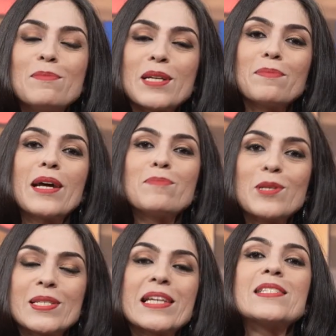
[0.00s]
sometimes
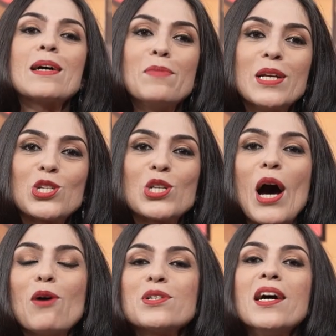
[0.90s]
you'll see somebody
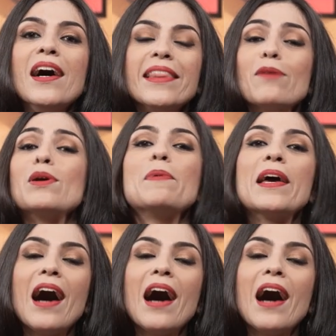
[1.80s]
shout, there will be an